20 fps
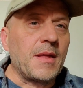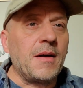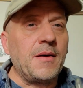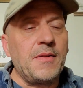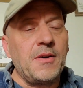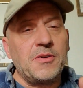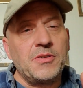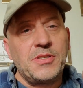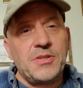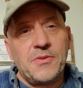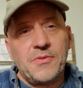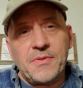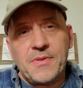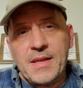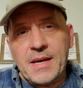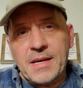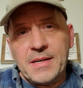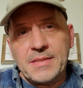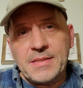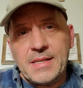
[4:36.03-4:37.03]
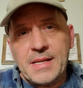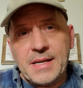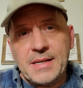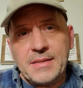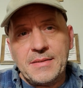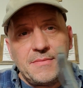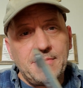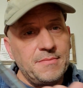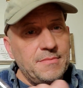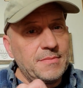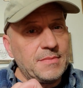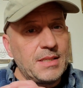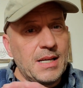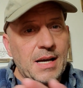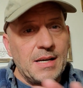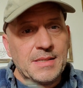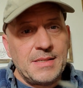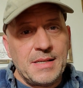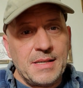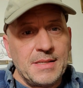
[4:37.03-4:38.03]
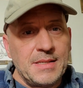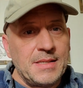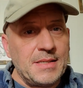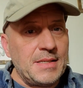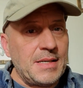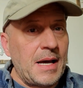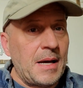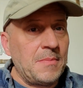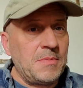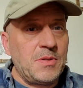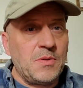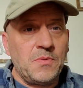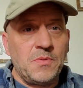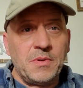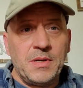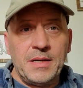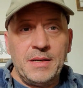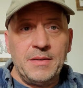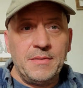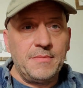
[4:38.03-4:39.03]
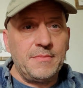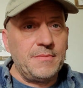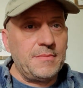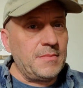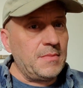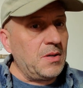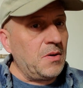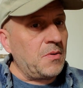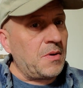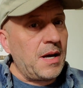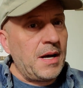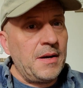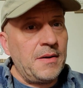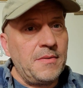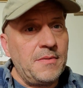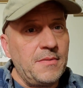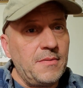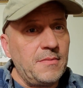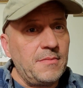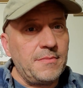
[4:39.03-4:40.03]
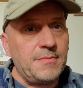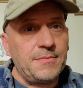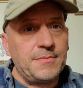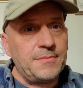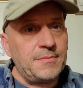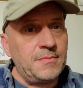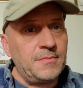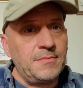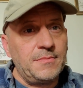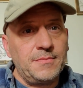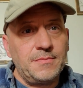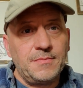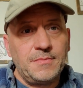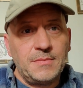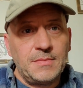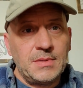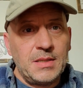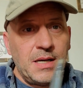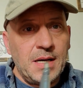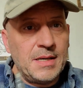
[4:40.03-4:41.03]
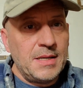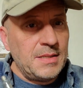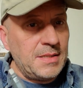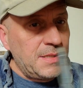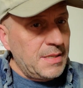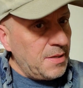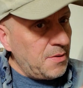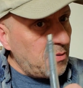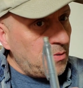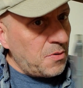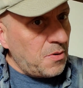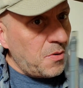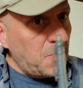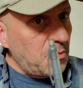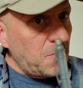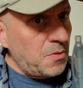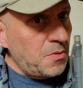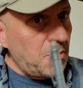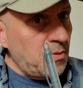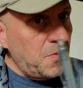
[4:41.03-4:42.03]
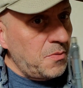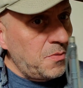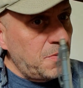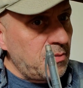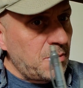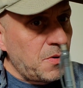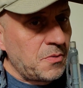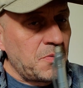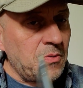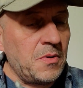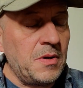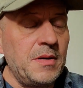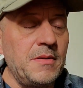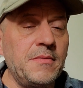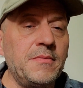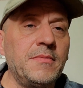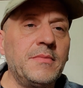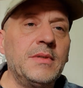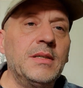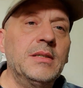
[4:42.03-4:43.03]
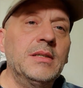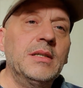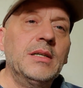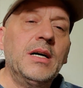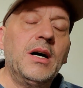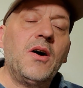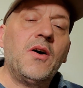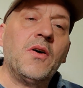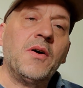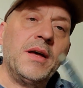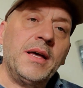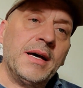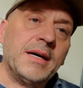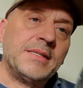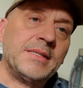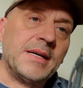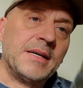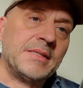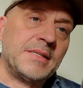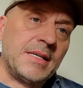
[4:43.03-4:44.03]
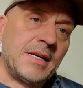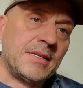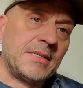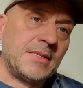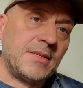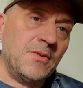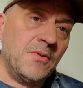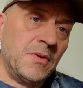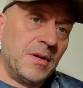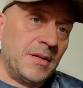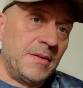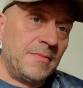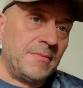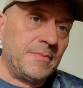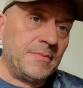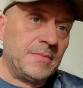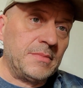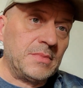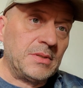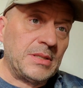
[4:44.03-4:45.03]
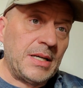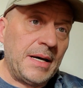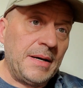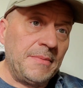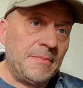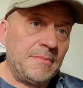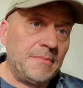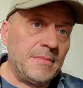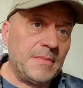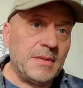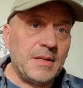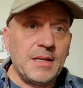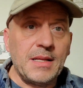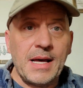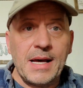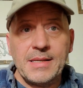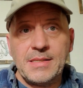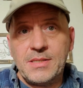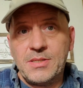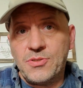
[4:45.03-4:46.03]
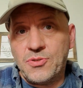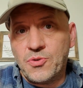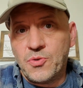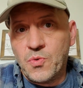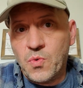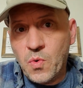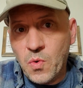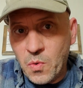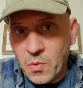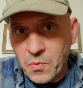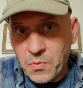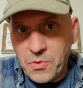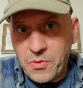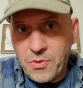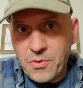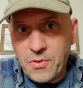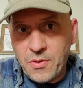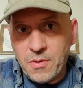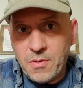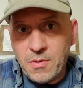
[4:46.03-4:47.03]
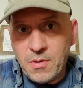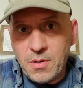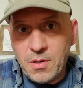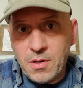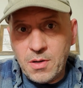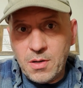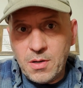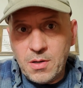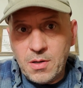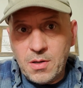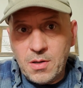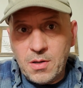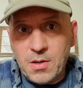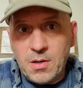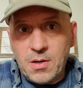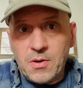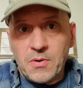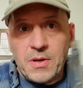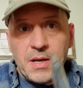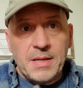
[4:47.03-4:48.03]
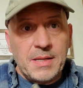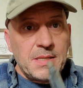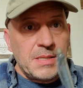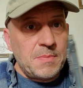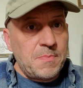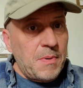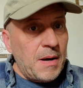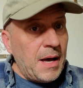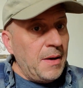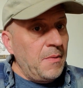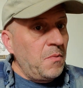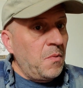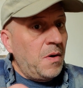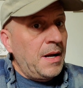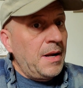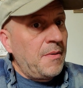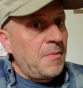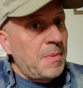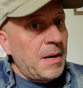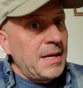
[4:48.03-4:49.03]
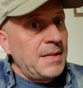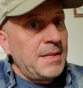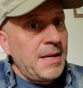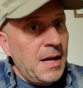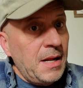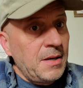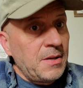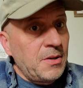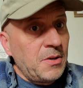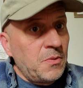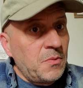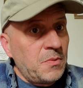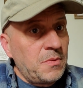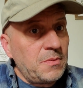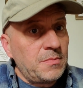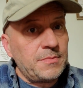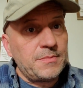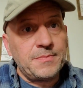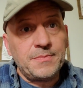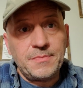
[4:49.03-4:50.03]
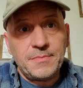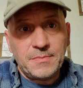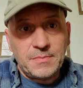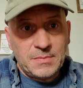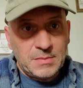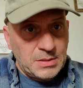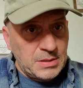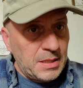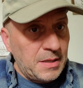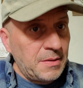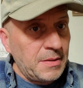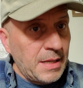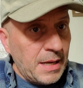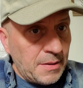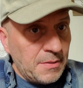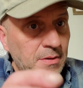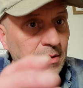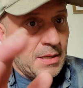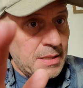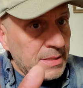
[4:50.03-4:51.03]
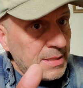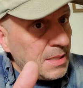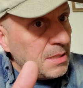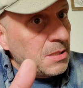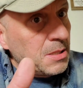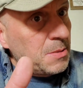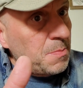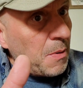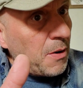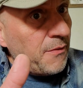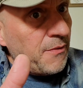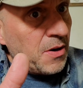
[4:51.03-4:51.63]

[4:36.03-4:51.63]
there are certain things that God says is absolutely okay. It's either no, no, no, don't do it, or yes, yes, yes, do it. Okay? That's truth. Okay, despite what everybody's telling you, now listen to this part